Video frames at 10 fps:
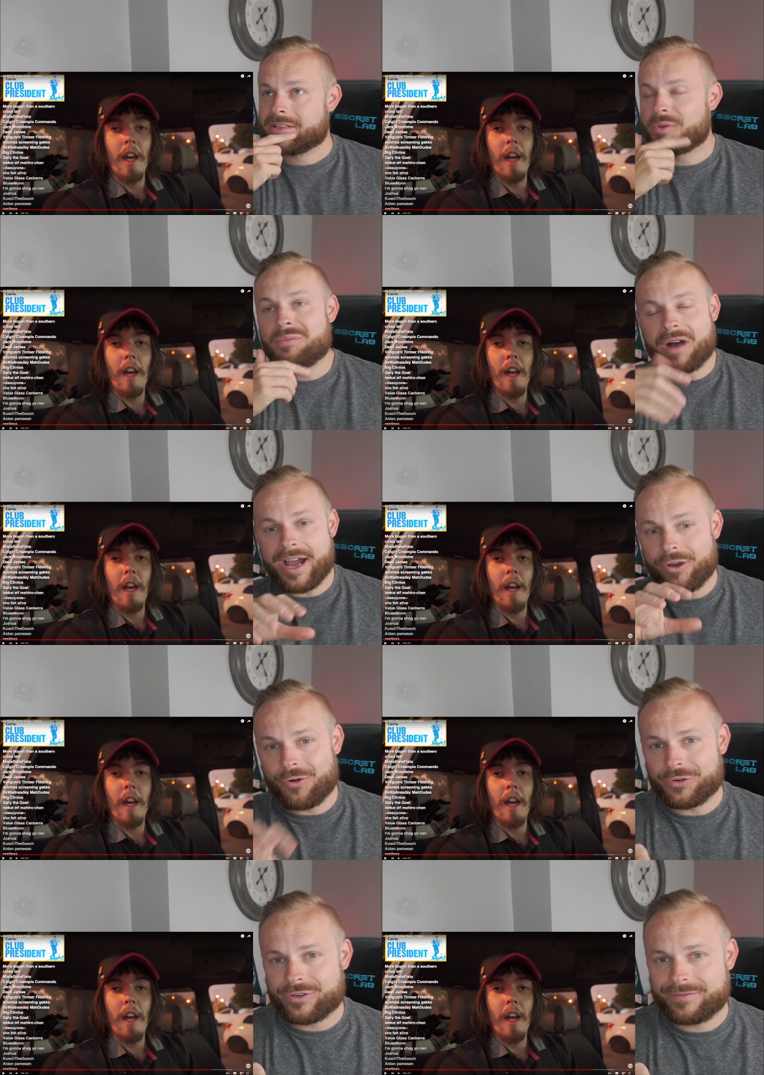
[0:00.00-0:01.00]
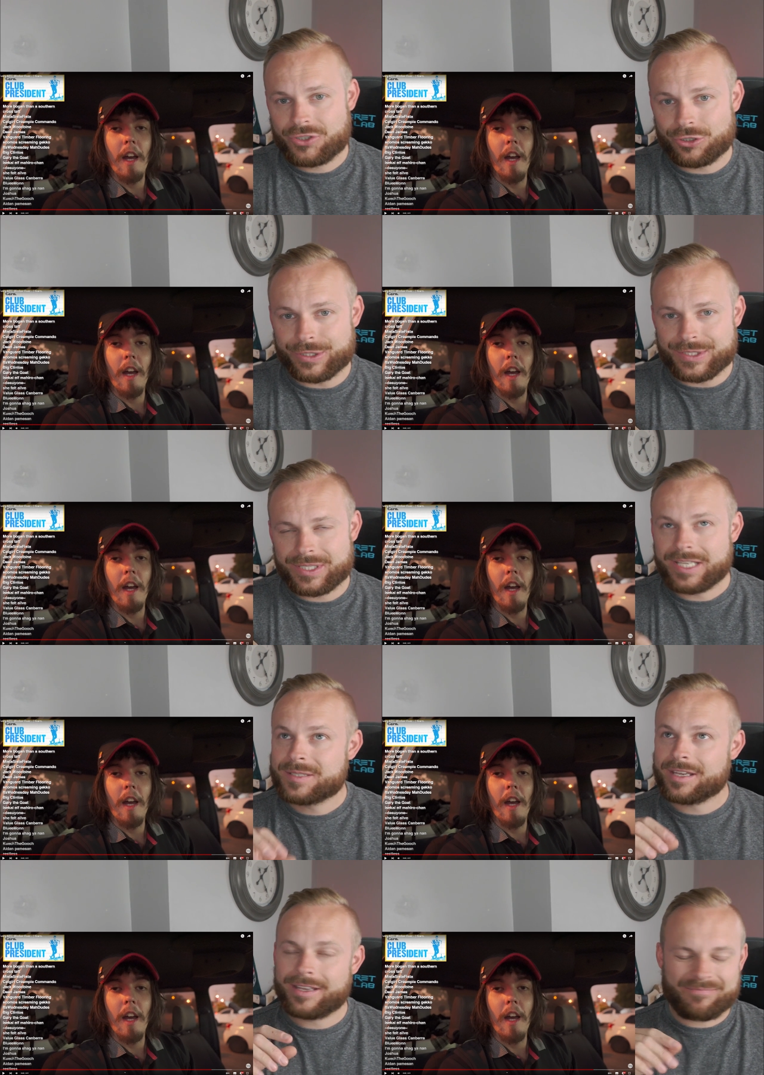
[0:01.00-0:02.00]
Speaker 1: But my order of choice
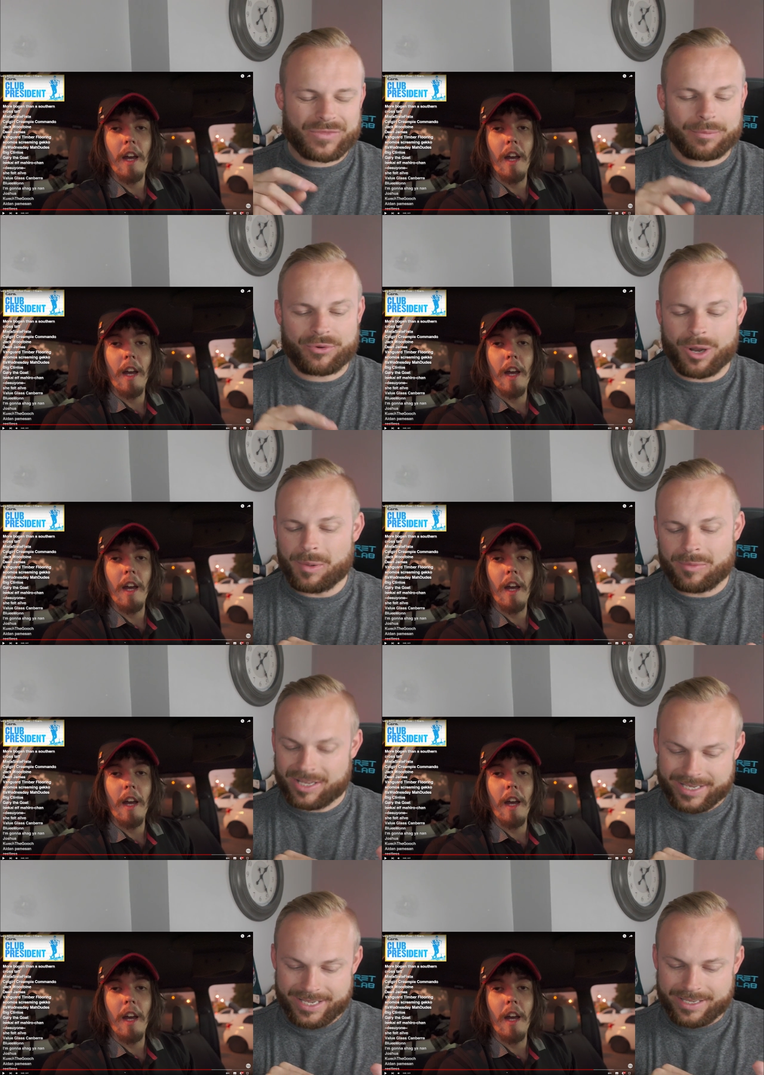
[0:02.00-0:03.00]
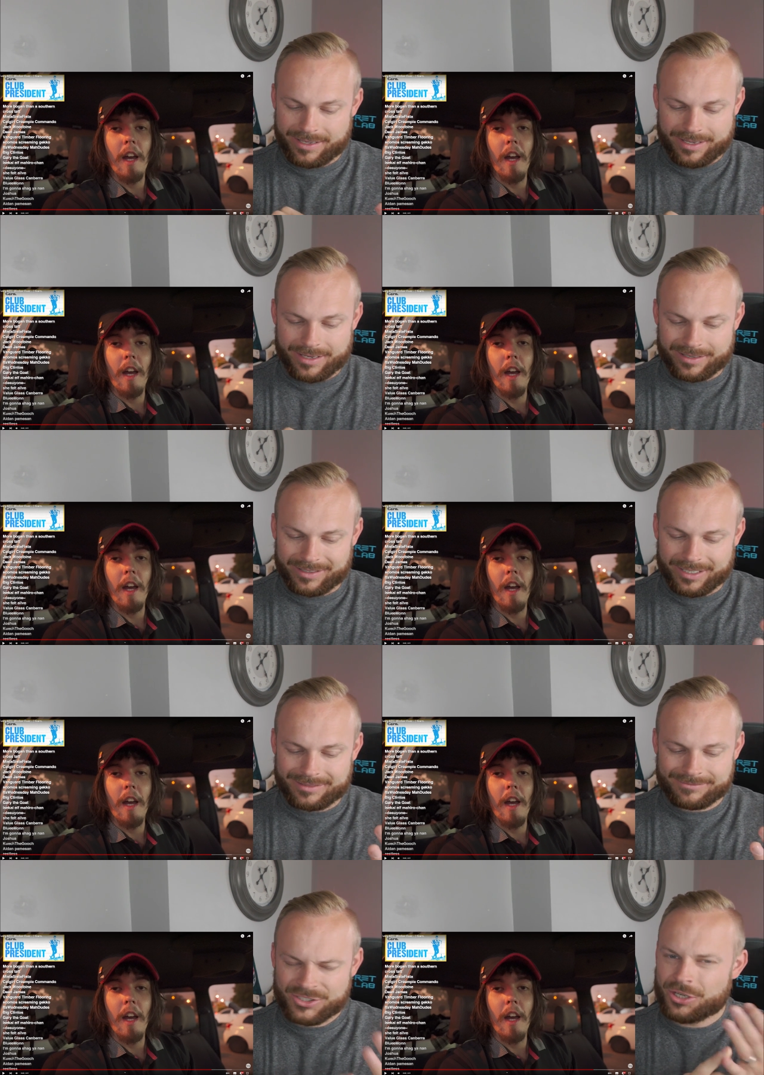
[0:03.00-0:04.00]
is probably
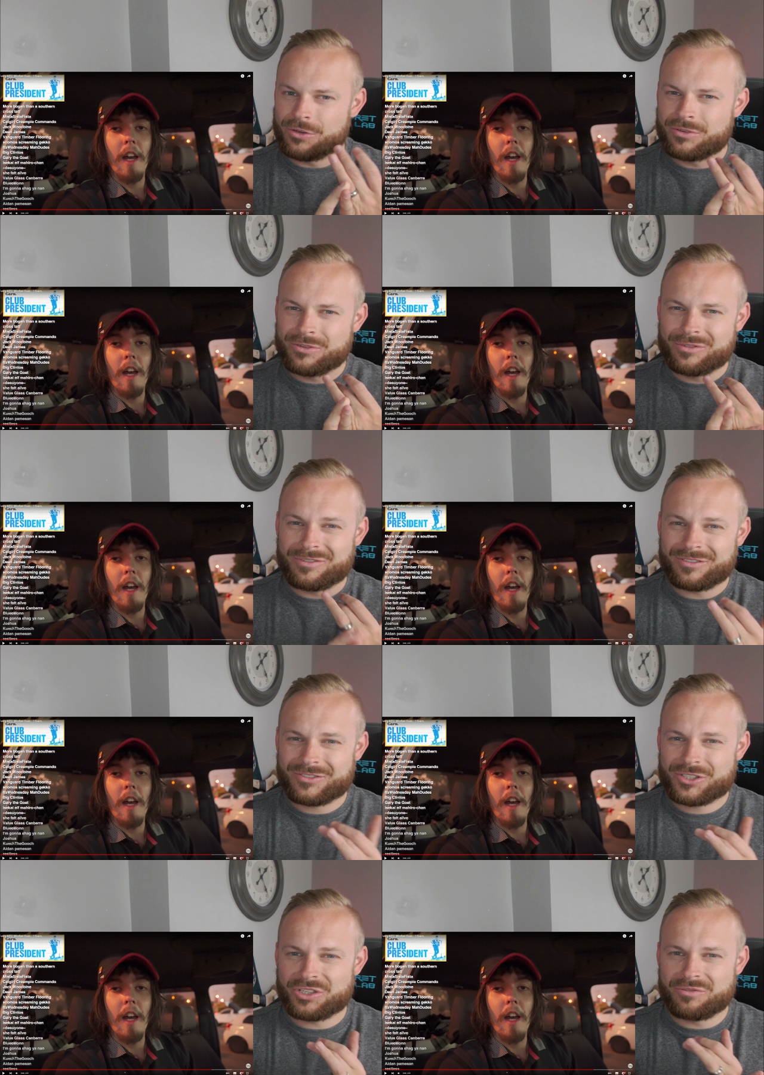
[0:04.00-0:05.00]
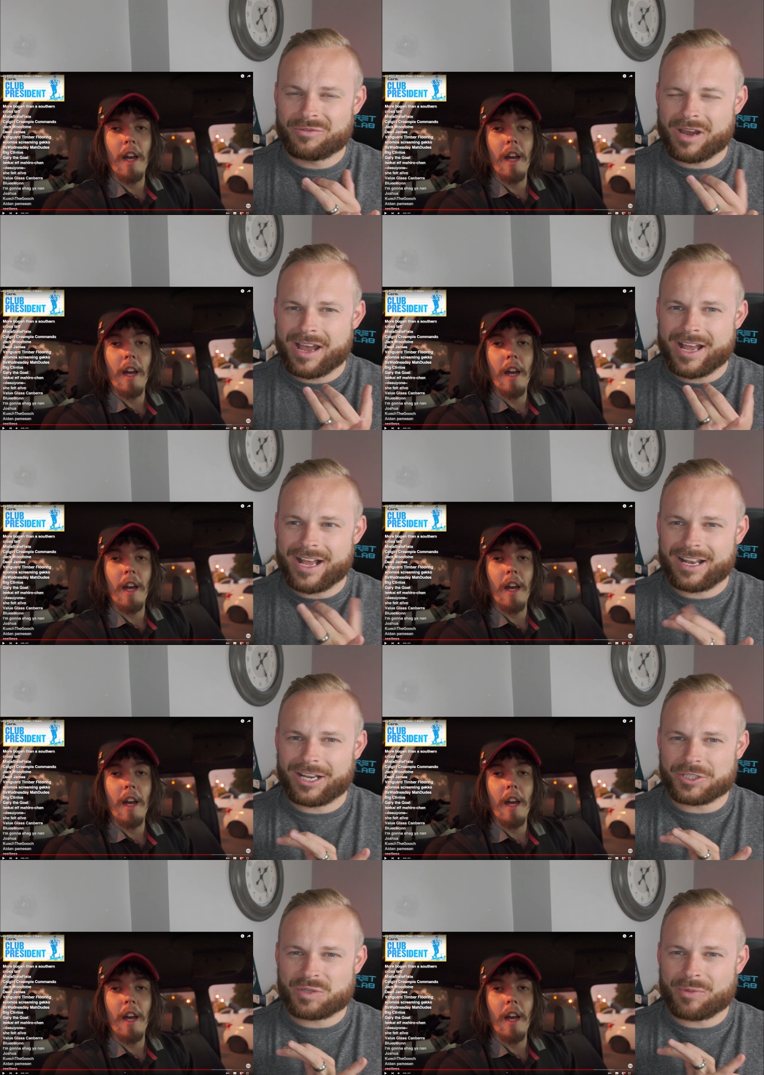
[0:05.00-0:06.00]
two, two uh,
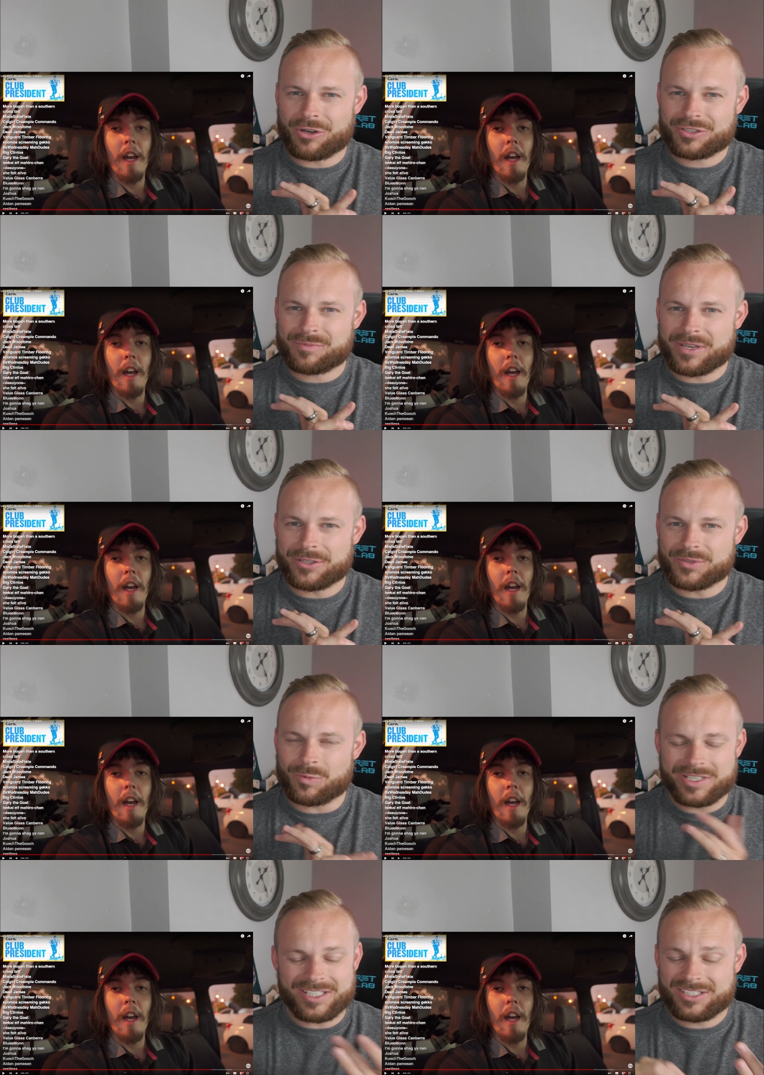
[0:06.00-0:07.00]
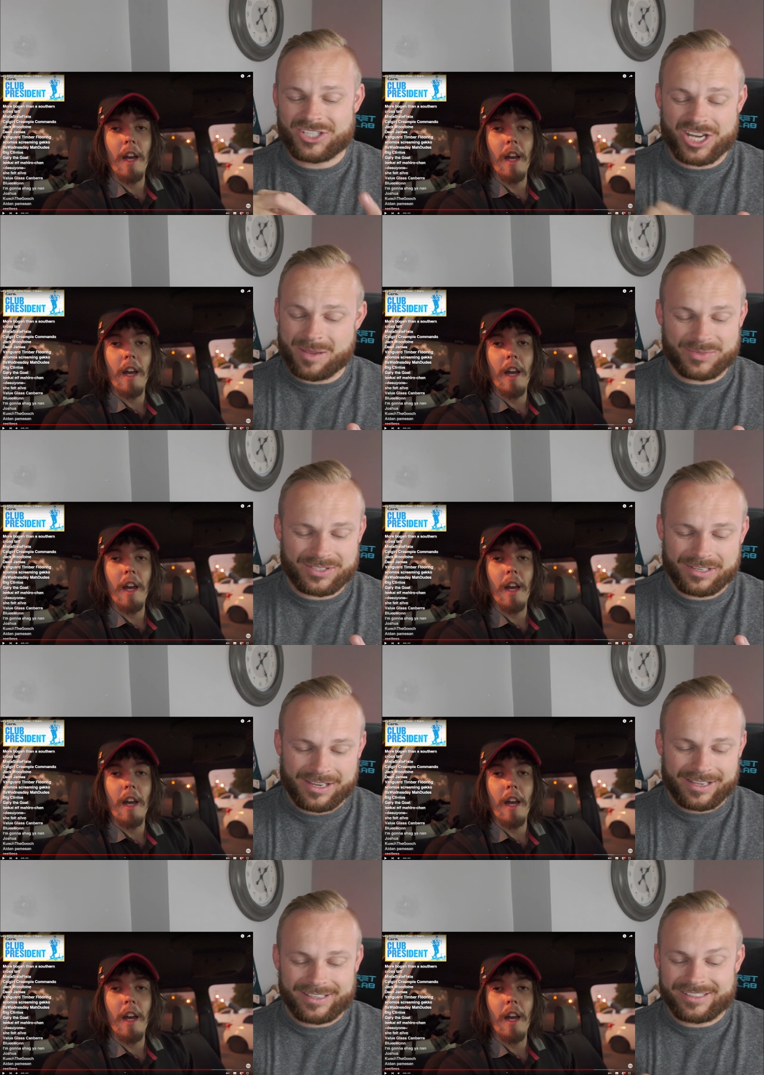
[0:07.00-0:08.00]
lunchbox meals, which is chips.
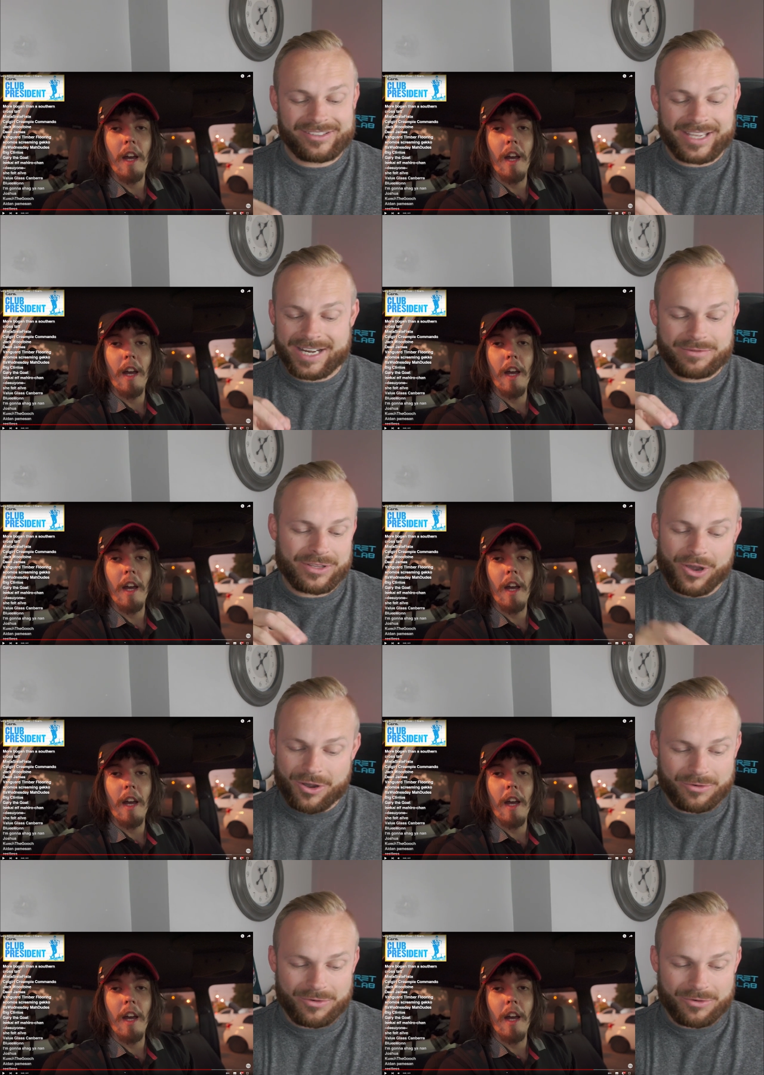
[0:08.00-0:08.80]
And you can get it with hot